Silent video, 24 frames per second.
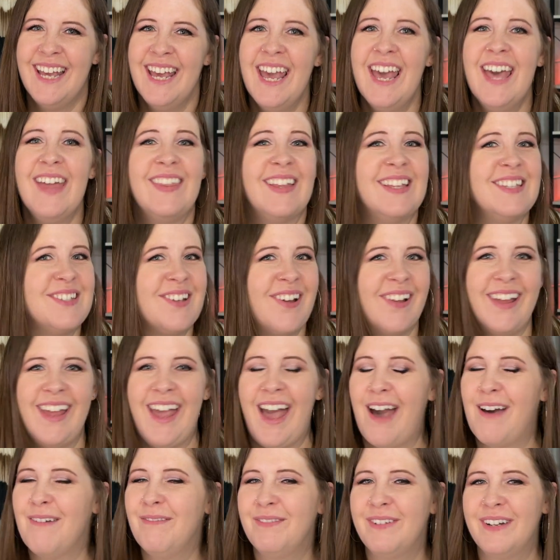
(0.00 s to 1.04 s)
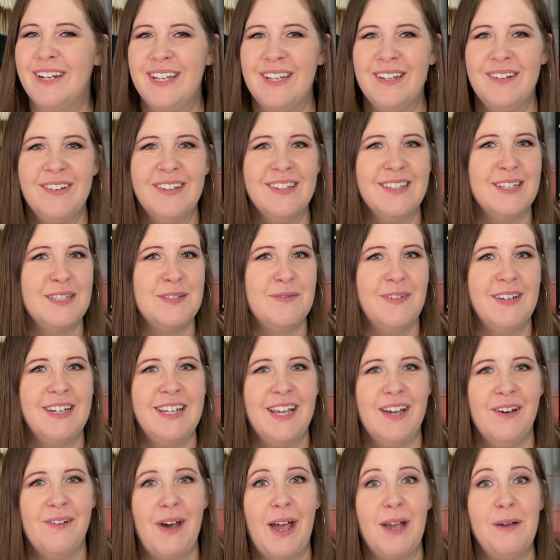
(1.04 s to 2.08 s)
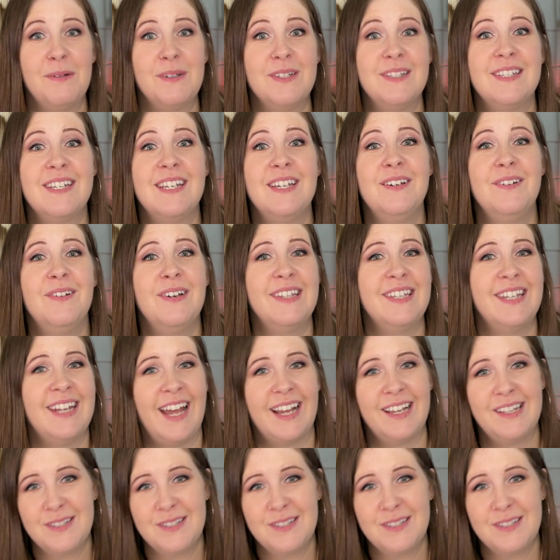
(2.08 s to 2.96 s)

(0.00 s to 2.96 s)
That's all I have for you in this video. I will see you in the next